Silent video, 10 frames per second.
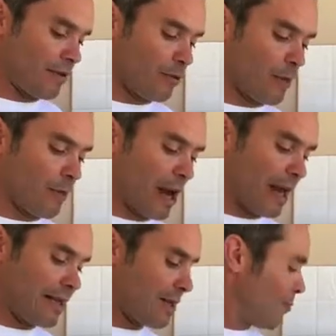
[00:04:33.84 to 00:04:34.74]
we
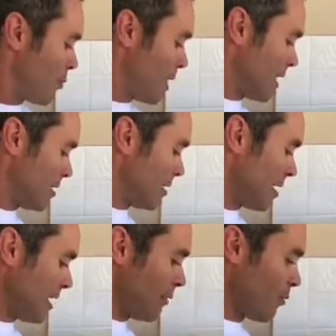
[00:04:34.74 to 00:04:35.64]
place the bread
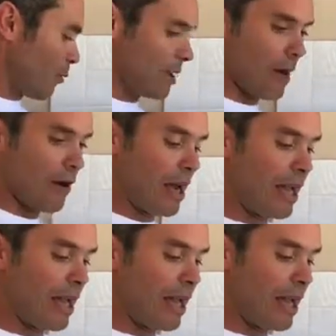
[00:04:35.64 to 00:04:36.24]
with our